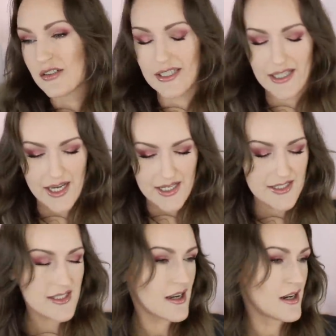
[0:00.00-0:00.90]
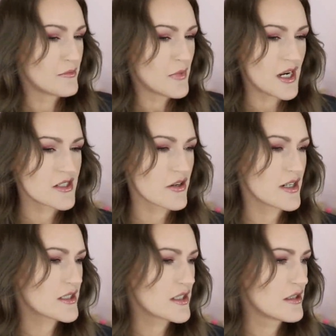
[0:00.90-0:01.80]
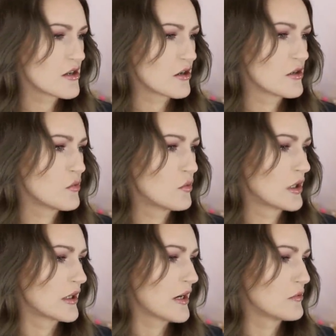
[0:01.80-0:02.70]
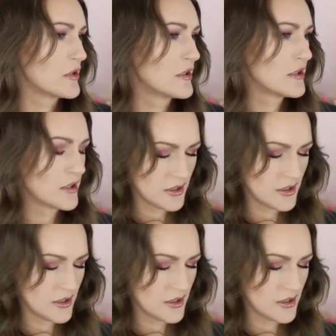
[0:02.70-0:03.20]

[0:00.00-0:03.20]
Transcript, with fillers: Got the case. Um, I don't actually know what I would